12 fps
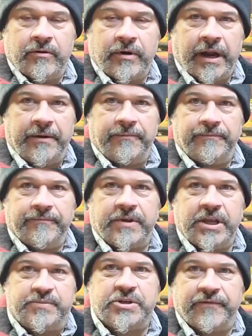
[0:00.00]
Right?
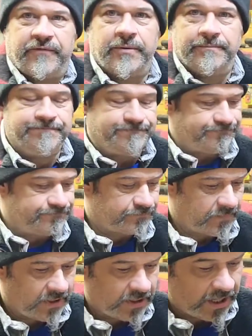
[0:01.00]
Keeps it from...
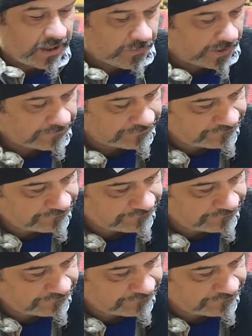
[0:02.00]
Anyway.